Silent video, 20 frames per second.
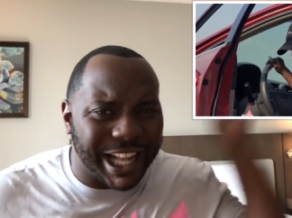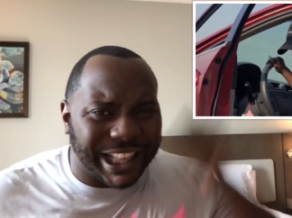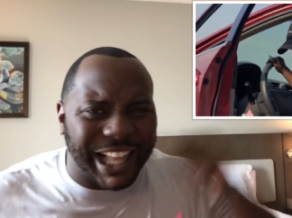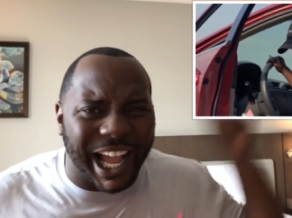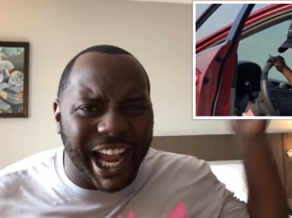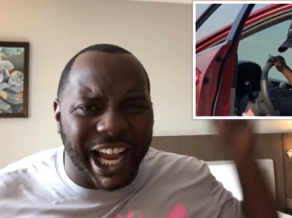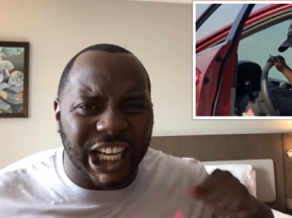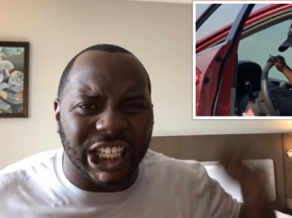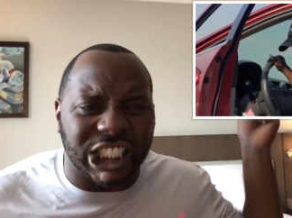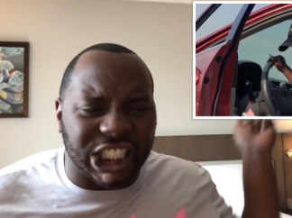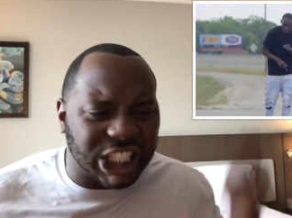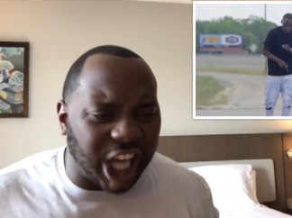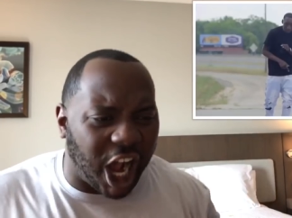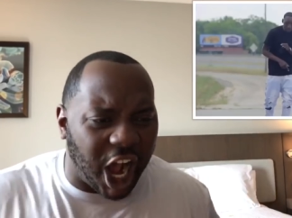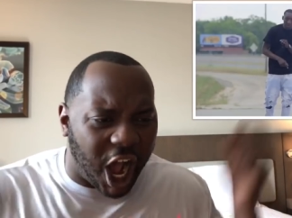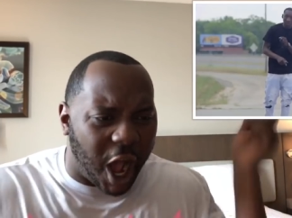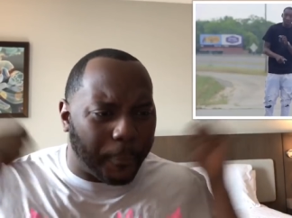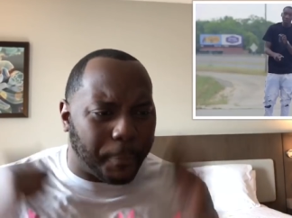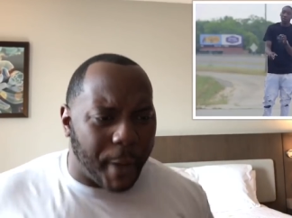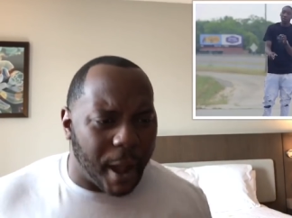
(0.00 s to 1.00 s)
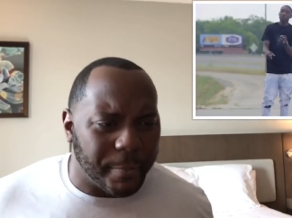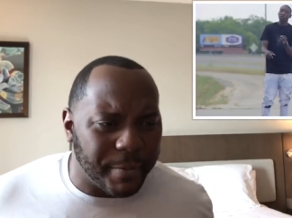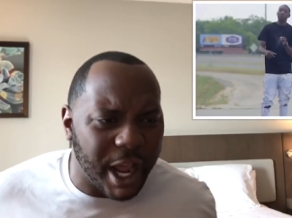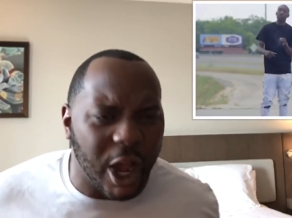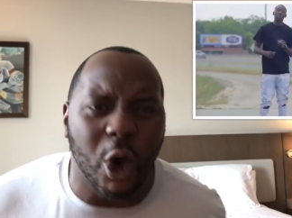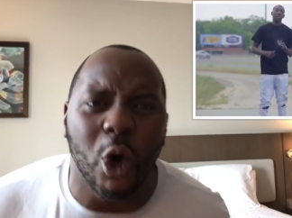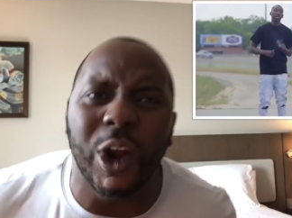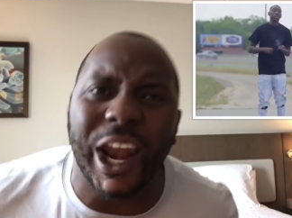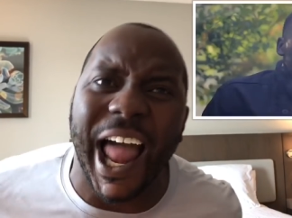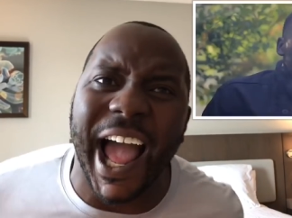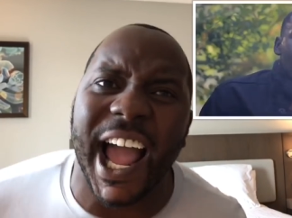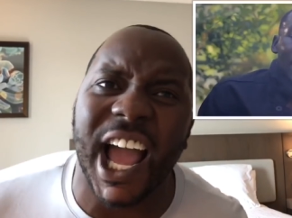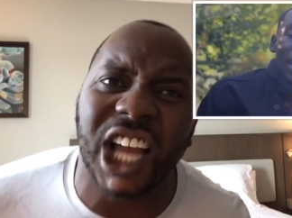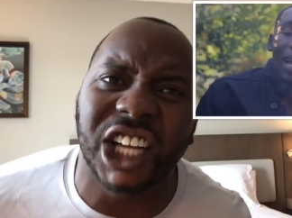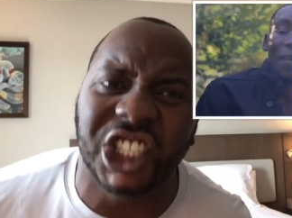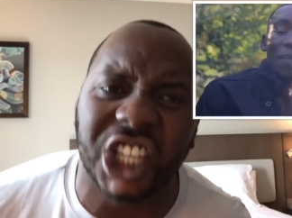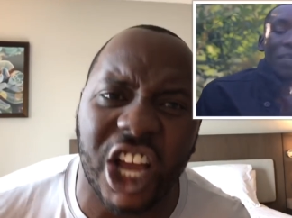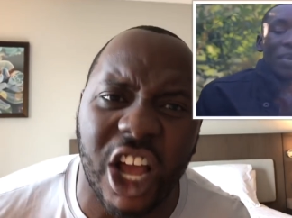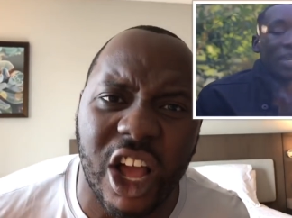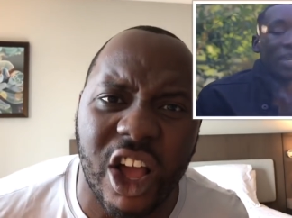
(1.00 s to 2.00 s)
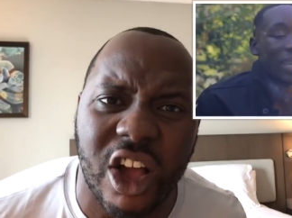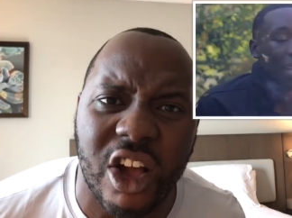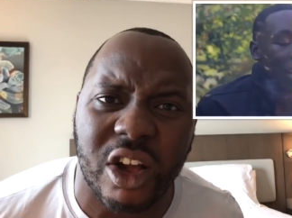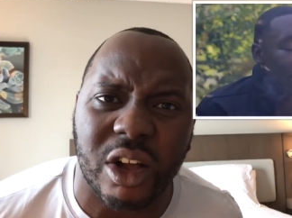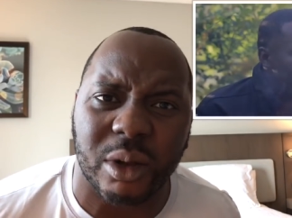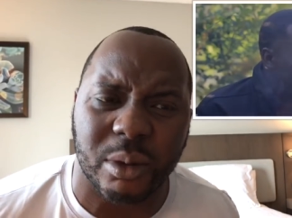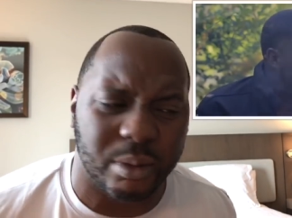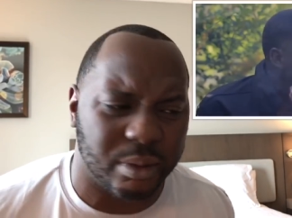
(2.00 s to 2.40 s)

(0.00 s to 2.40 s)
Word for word: that thing sharp up there. Who lined you up?